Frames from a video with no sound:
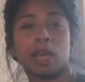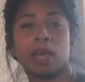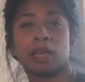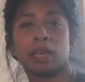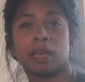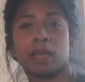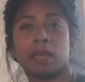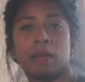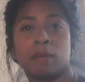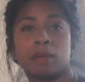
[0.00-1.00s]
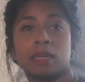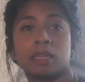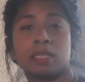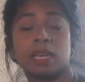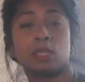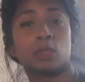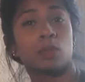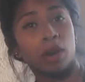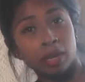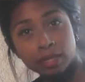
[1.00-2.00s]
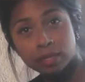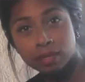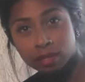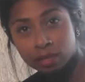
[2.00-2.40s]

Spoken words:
I am a tattoo artist,